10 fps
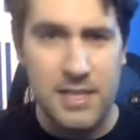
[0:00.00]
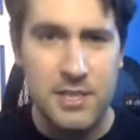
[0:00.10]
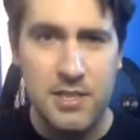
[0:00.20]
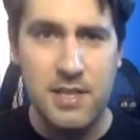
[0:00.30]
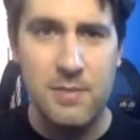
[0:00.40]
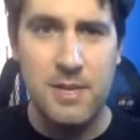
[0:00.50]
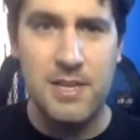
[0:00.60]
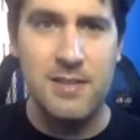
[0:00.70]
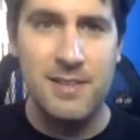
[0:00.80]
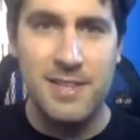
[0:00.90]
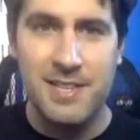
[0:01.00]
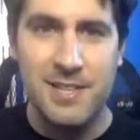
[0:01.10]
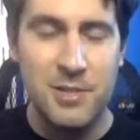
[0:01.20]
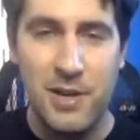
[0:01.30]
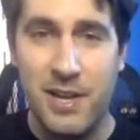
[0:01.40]
Basically just going to be
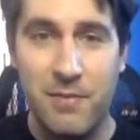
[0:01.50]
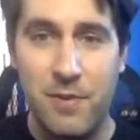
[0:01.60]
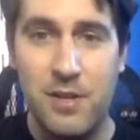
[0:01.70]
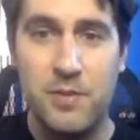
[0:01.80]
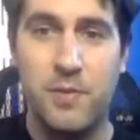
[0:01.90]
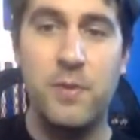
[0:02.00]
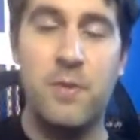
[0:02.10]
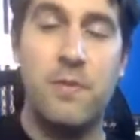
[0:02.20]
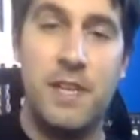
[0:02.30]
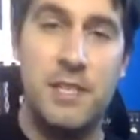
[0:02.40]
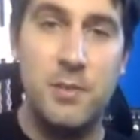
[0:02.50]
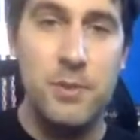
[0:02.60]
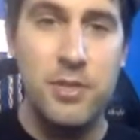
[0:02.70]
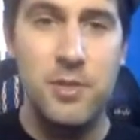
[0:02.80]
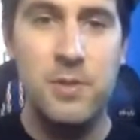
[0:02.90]
drinking fresh fruit and
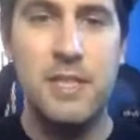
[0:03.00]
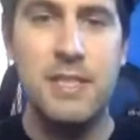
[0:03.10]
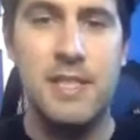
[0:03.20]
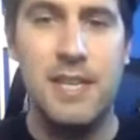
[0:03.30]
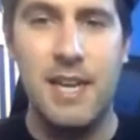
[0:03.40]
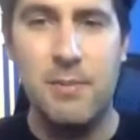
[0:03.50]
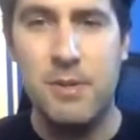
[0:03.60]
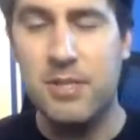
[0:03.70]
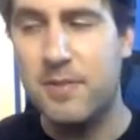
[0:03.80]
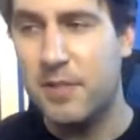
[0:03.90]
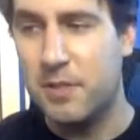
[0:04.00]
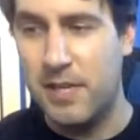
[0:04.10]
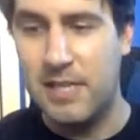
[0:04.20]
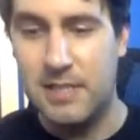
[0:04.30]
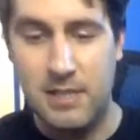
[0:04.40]
vegetable juices. I got a bunch of
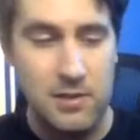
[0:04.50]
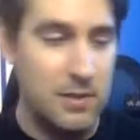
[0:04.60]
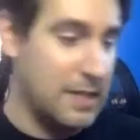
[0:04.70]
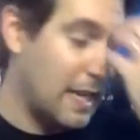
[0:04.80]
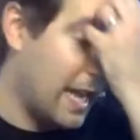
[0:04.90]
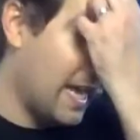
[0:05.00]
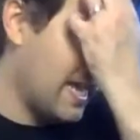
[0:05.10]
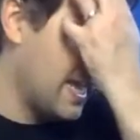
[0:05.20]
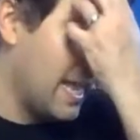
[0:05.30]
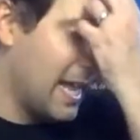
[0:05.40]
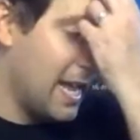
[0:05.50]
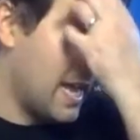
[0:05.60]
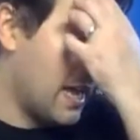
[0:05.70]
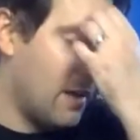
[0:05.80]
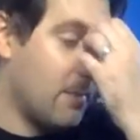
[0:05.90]
ingredients to do it today.
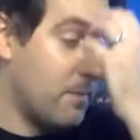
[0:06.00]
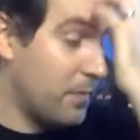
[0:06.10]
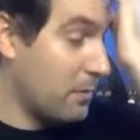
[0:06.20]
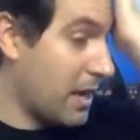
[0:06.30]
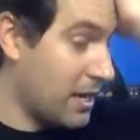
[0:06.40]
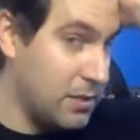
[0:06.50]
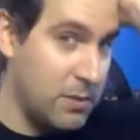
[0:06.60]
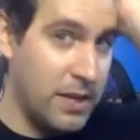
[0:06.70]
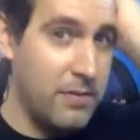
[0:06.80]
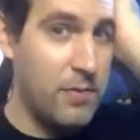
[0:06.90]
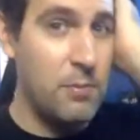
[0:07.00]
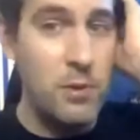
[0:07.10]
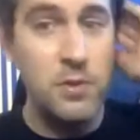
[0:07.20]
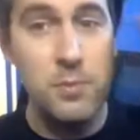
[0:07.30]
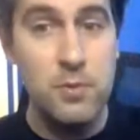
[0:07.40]
I'm kind of doing it
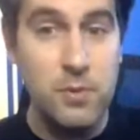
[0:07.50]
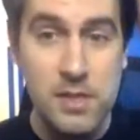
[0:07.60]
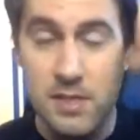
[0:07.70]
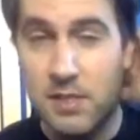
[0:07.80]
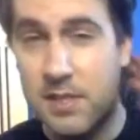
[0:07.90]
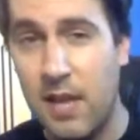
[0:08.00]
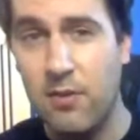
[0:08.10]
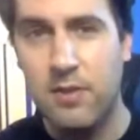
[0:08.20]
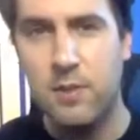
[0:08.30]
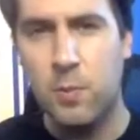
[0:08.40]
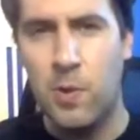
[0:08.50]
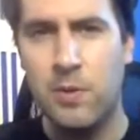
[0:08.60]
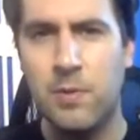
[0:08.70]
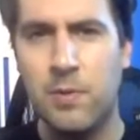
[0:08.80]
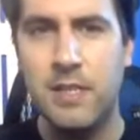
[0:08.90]
for multiple reasons. Health is
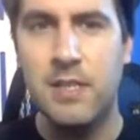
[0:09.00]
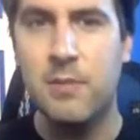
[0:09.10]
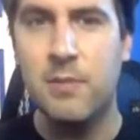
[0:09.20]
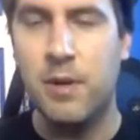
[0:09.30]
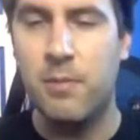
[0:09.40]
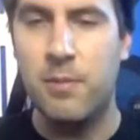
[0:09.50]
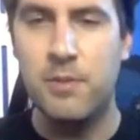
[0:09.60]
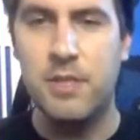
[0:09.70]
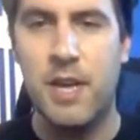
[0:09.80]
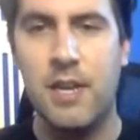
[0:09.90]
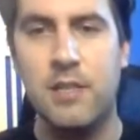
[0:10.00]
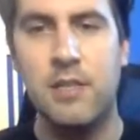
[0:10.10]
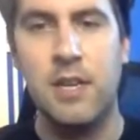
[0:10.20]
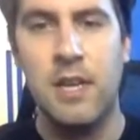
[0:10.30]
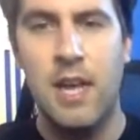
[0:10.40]
one reason, but I'm just
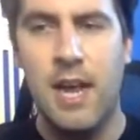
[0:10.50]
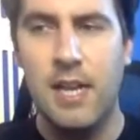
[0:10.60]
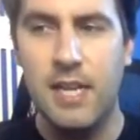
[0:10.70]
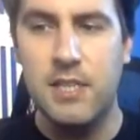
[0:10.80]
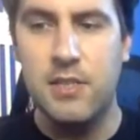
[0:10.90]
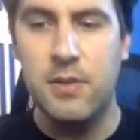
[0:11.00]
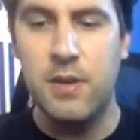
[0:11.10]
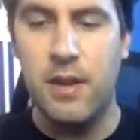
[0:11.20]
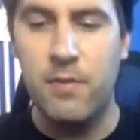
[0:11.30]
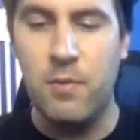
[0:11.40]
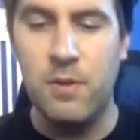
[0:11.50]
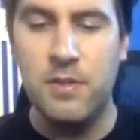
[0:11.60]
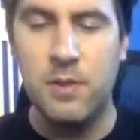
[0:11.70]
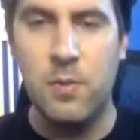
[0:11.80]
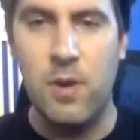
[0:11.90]
I like to do it every
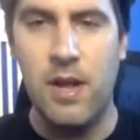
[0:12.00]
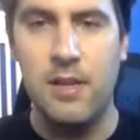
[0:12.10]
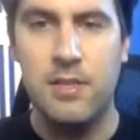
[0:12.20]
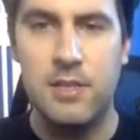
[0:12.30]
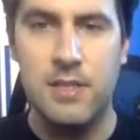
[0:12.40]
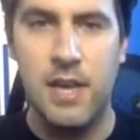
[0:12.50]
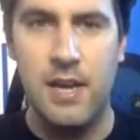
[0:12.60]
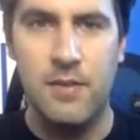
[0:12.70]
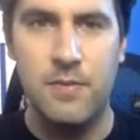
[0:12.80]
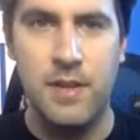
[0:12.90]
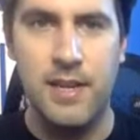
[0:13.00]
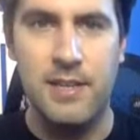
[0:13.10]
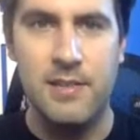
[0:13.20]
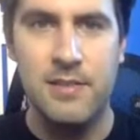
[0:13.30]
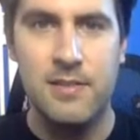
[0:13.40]
once in a while, just kind of
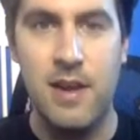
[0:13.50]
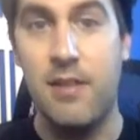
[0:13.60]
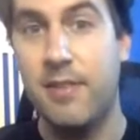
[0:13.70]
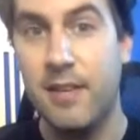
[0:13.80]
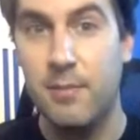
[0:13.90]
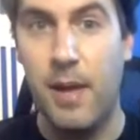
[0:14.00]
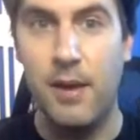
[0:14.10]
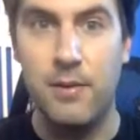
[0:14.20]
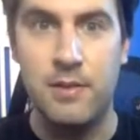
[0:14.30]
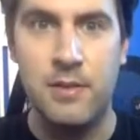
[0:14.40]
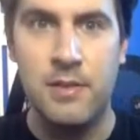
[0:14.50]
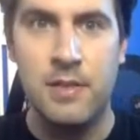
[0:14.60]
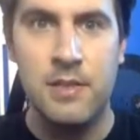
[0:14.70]
like not think about,